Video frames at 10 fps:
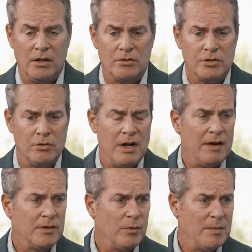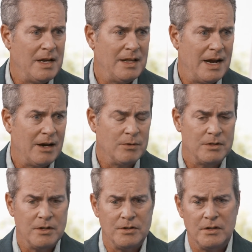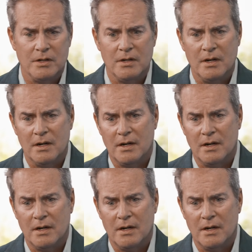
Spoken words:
soon after we made that acquisition,